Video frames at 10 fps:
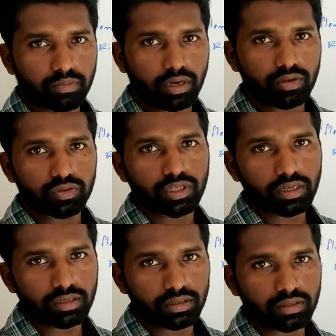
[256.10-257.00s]
By
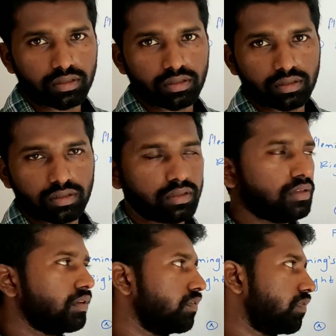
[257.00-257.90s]
using
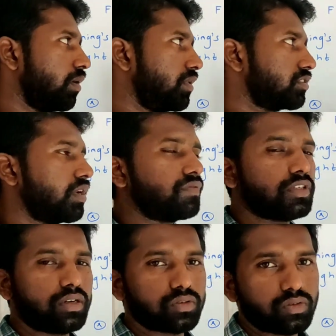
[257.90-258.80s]
Fleming's left
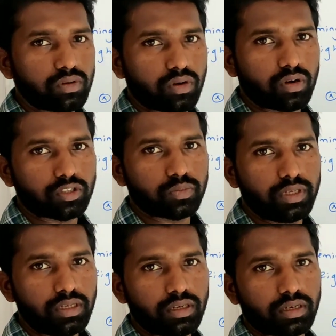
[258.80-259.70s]
hand rule or to
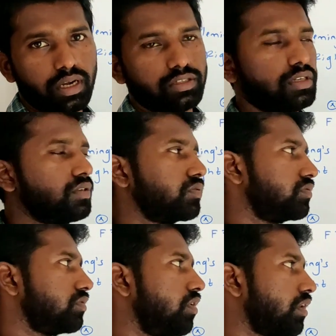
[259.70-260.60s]
be right hand
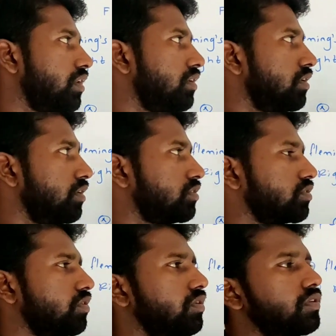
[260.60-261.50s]
rule. Okay,
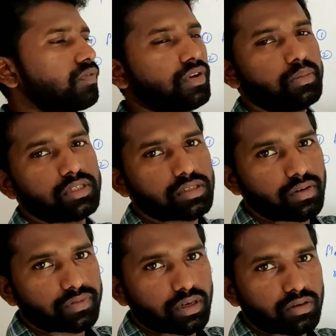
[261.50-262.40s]
so Fleming's
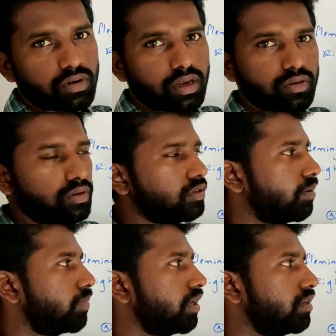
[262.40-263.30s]
left hand rule I am going to
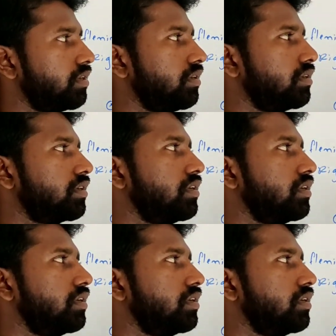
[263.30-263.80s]
apply here.